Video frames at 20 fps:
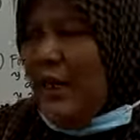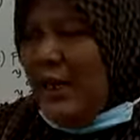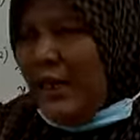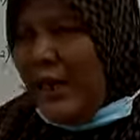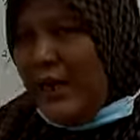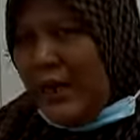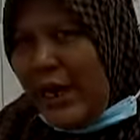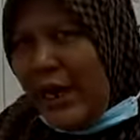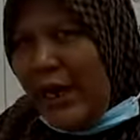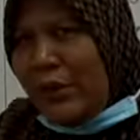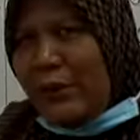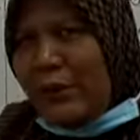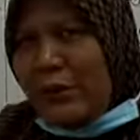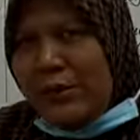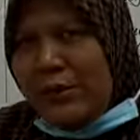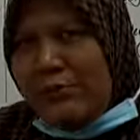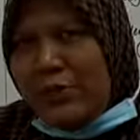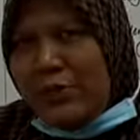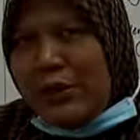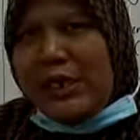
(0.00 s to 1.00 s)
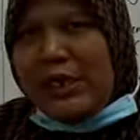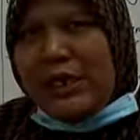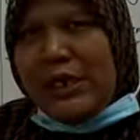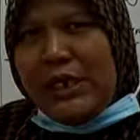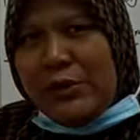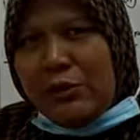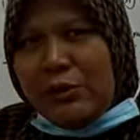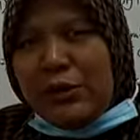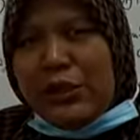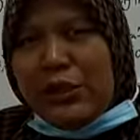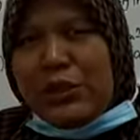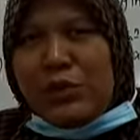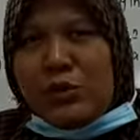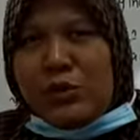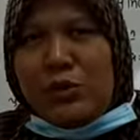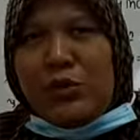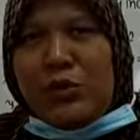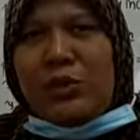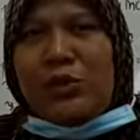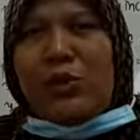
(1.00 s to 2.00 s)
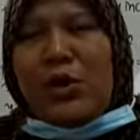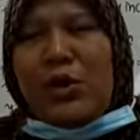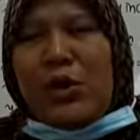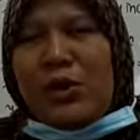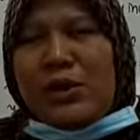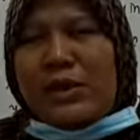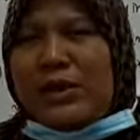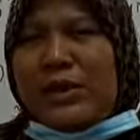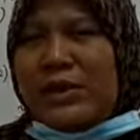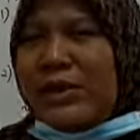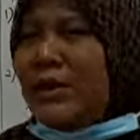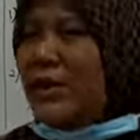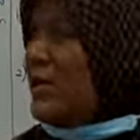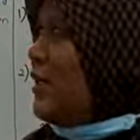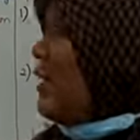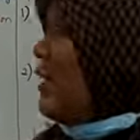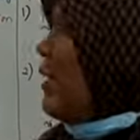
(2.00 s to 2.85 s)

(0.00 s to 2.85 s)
a will be equals to constant